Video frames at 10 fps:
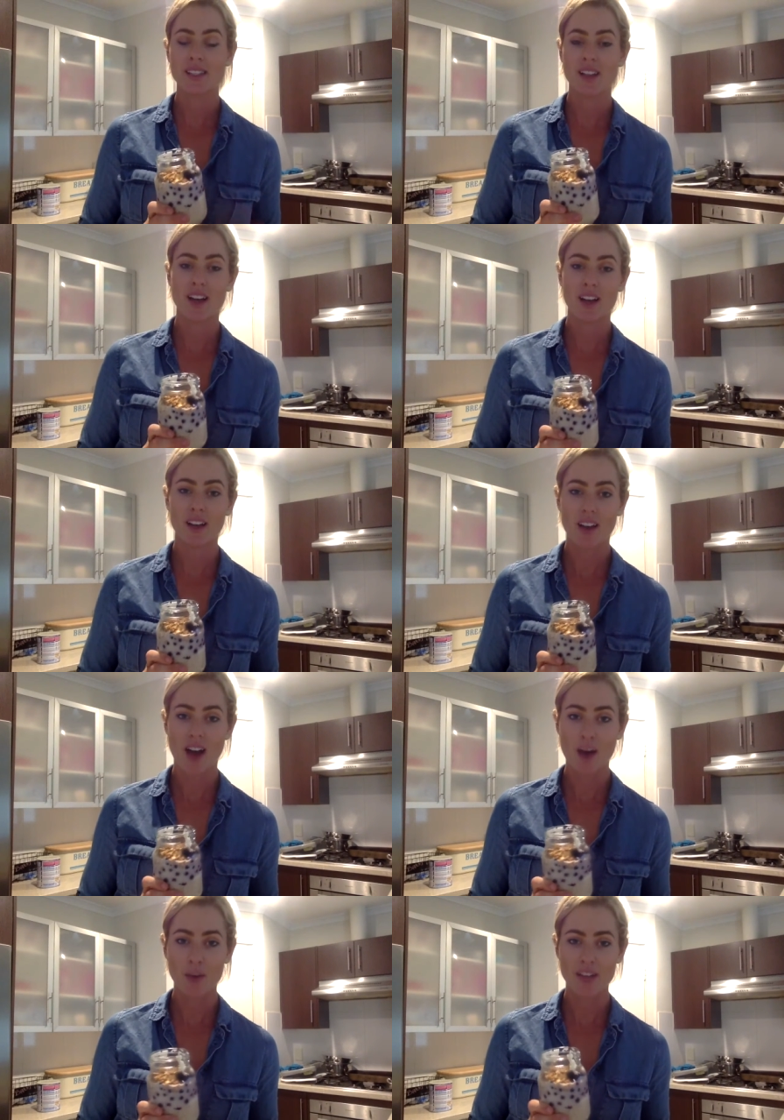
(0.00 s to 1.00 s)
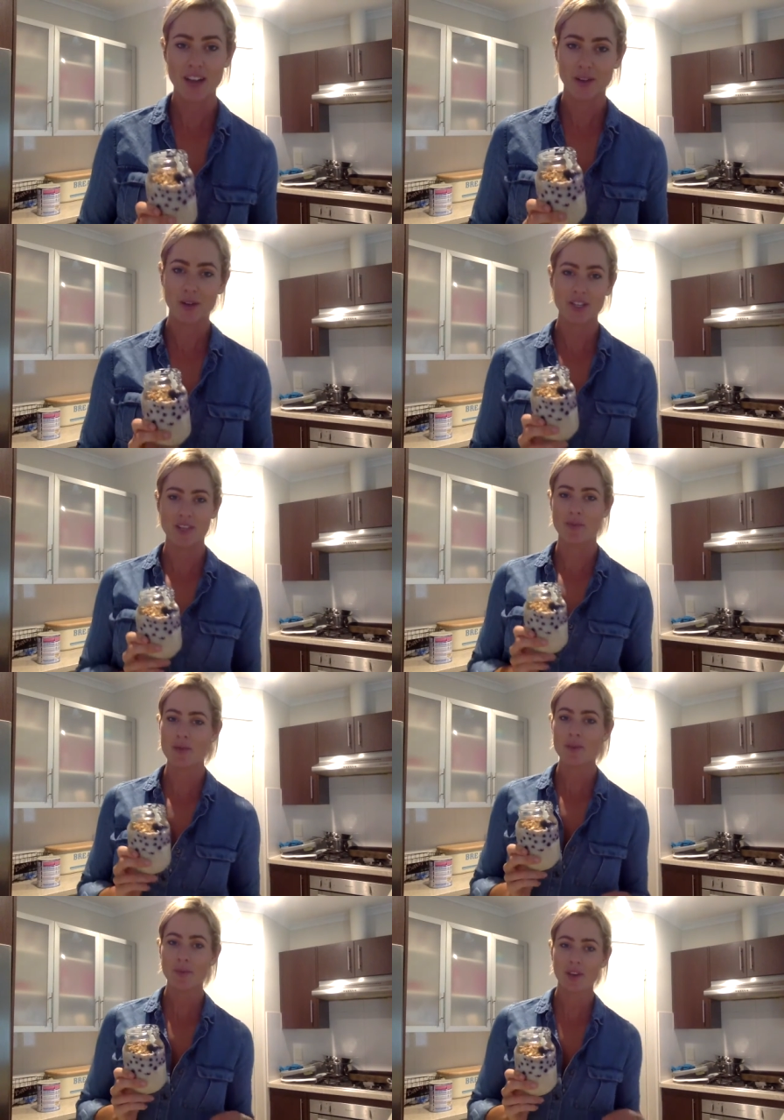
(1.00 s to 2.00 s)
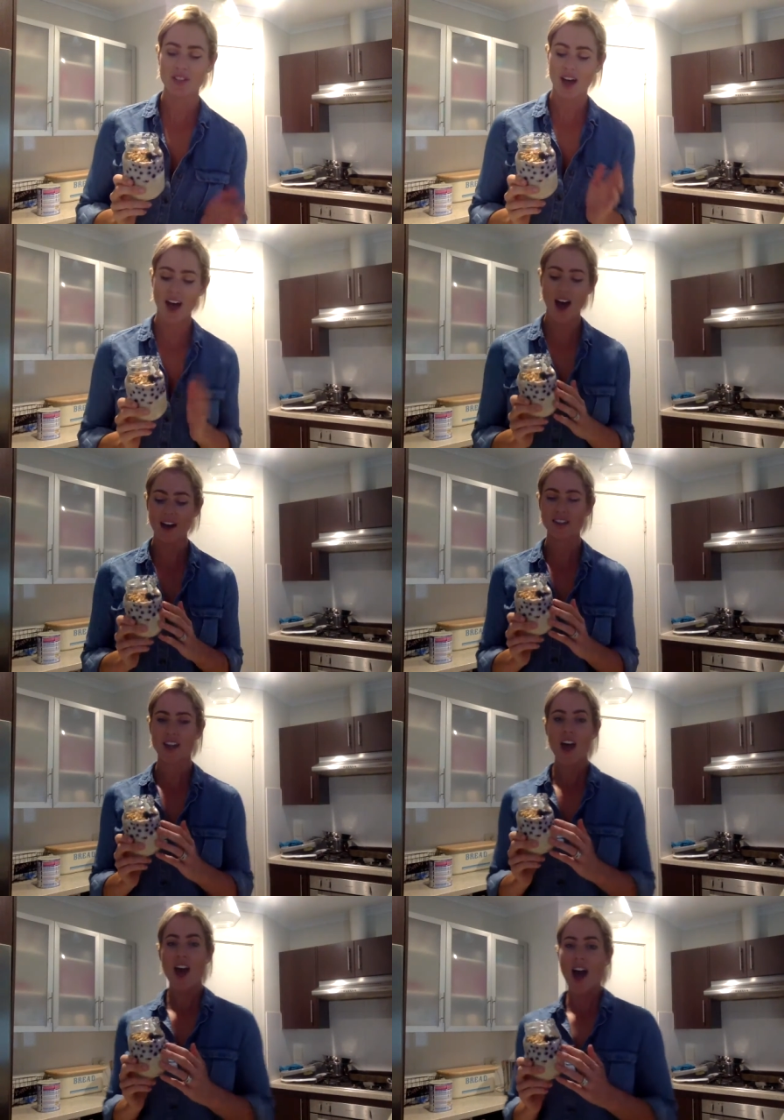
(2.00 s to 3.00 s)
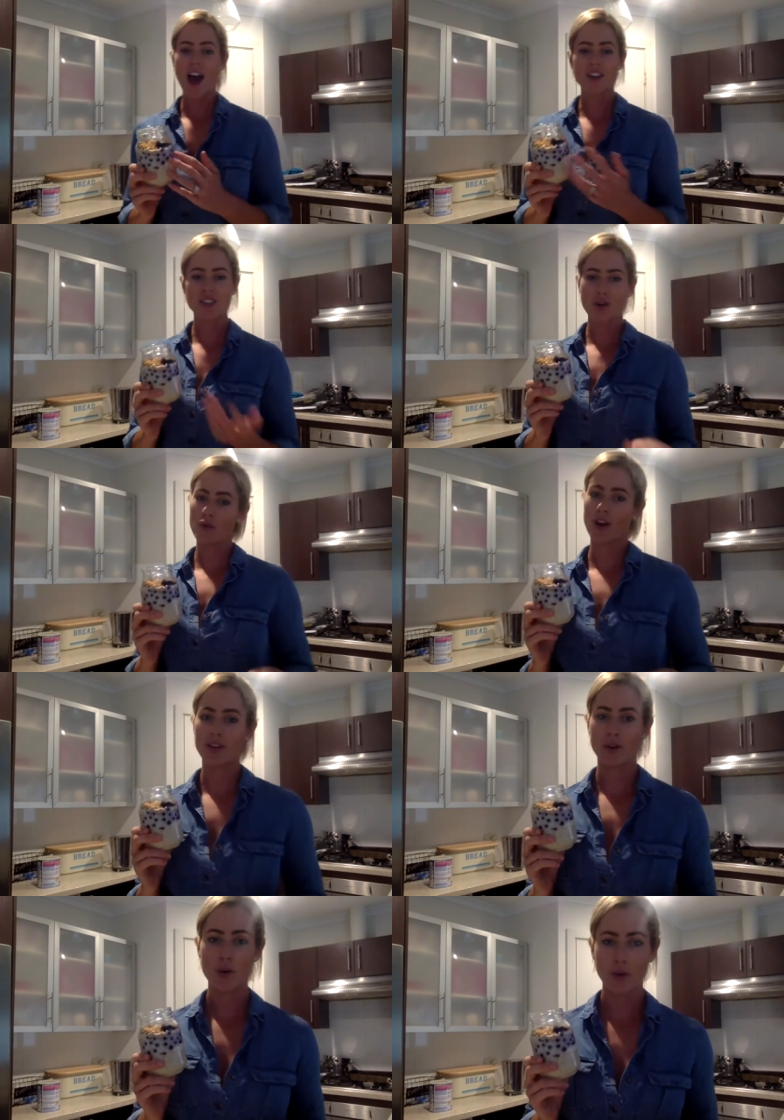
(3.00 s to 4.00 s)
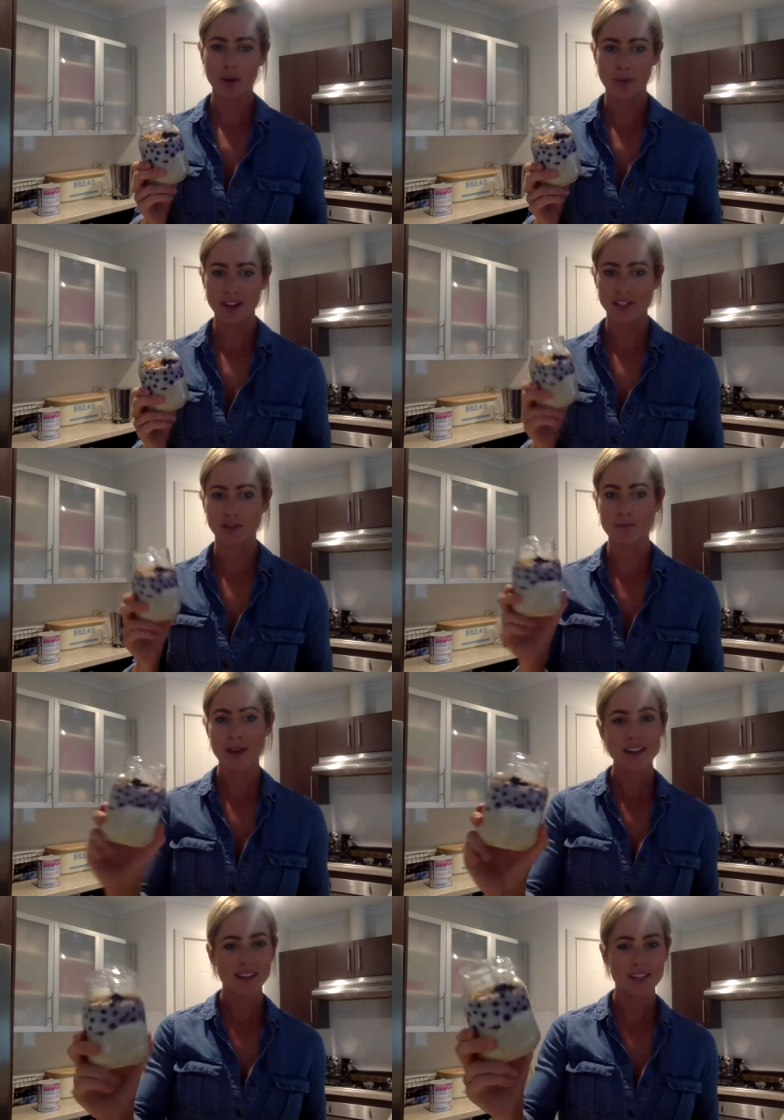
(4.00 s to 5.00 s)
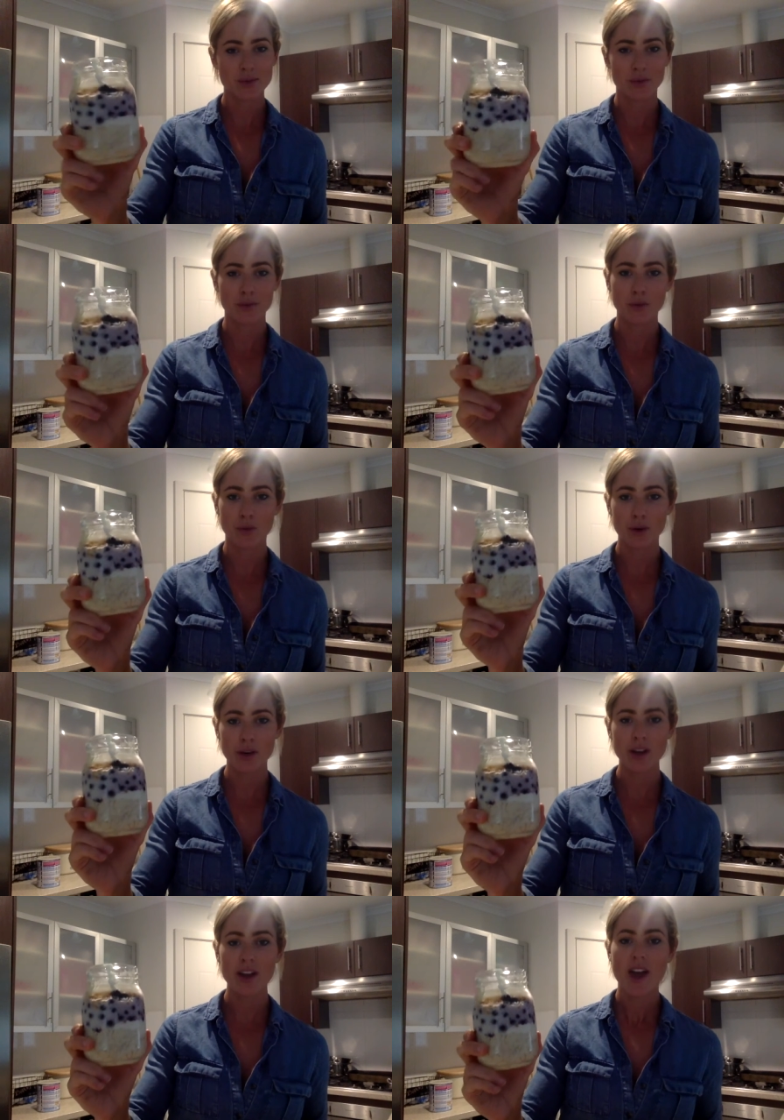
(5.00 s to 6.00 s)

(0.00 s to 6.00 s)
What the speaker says: luck with technology at the moment because I had actually already recorded myself making this one for you,